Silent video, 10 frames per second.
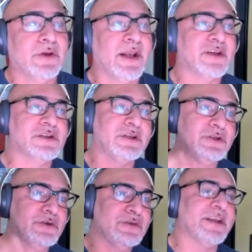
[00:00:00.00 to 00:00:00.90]
can actually
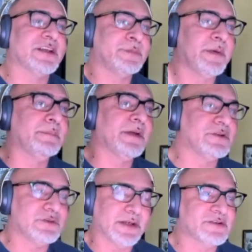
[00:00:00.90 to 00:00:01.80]
use the experiment
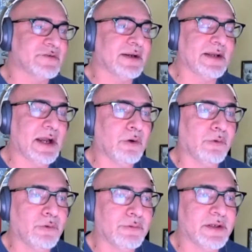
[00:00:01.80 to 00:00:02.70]
to extract
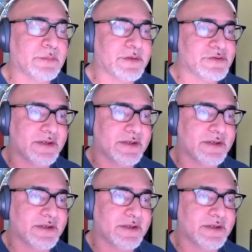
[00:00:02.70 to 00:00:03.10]
on Databricks.